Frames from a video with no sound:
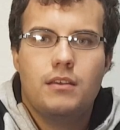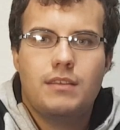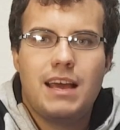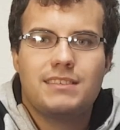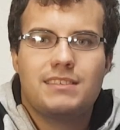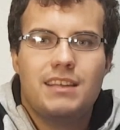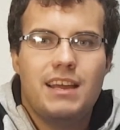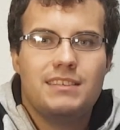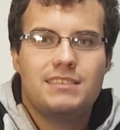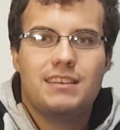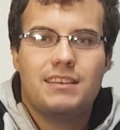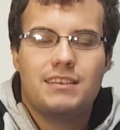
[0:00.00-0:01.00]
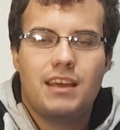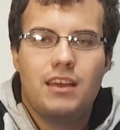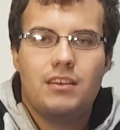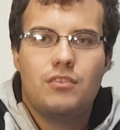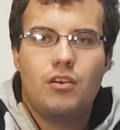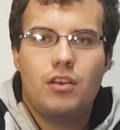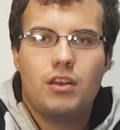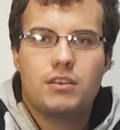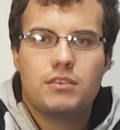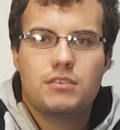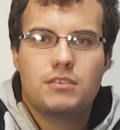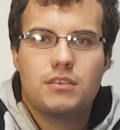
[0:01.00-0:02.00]
That's less than $10.
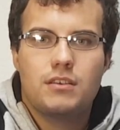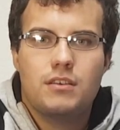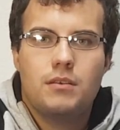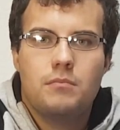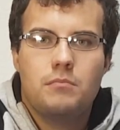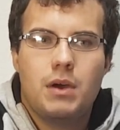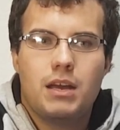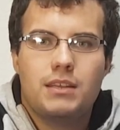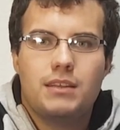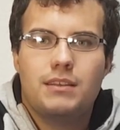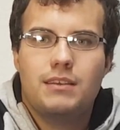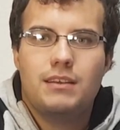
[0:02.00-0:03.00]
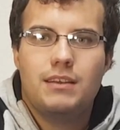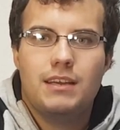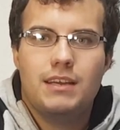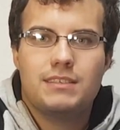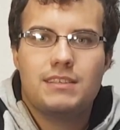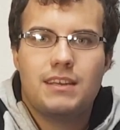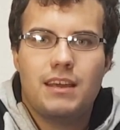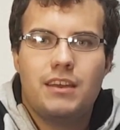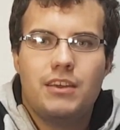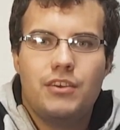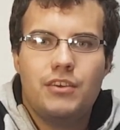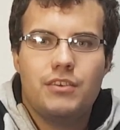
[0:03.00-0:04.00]
But is it
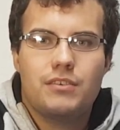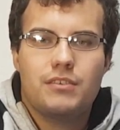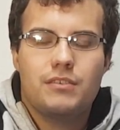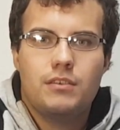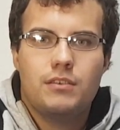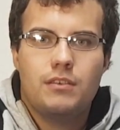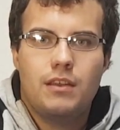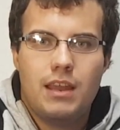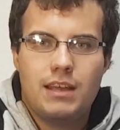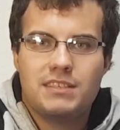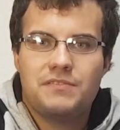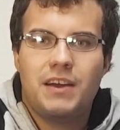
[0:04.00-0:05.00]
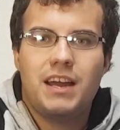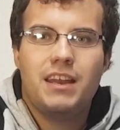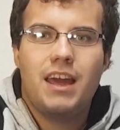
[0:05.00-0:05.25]
any good? Let's find